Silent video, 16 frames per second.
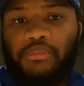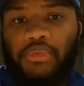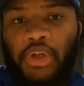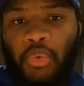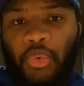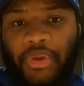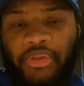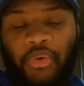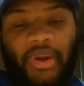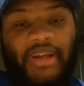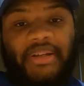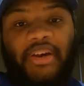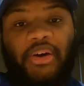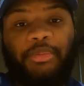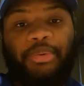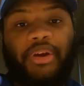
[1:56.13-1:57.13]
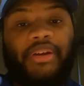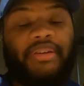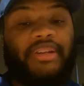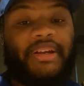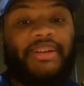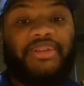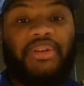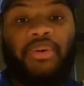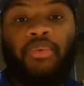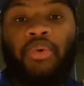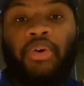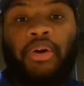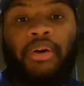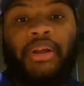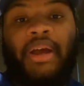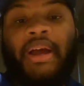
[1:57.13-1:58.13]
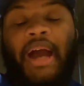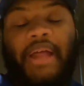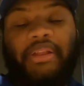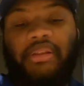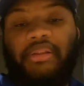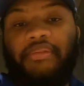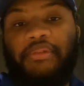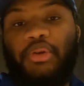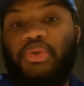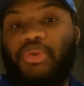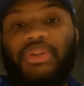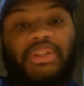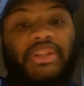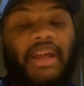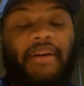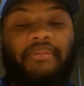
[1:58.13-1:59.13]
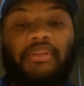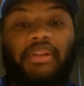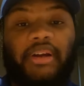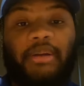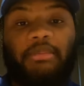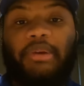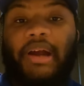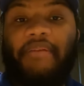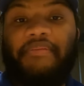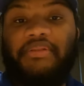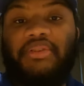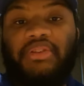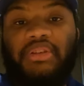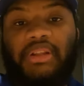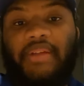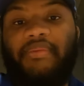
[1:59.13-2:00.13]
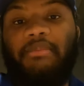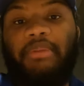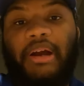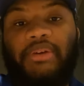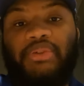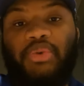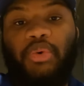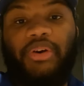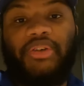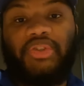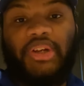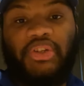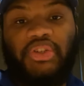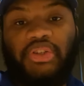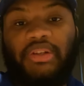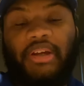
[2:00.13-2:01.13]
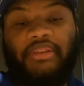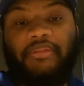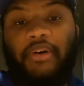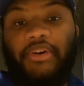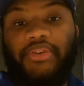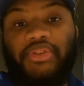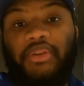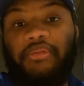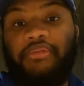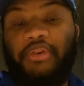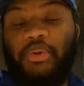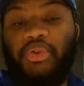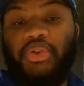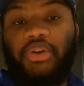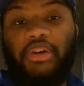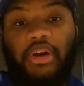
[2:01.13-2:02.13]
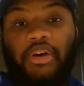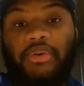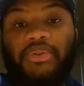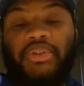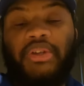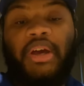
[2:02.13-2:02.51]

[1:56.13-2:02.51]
with Grant Delpit, Denzel Ward, I think the future is definitely looking bright for this Cleveland Browns organization as far as their future goes.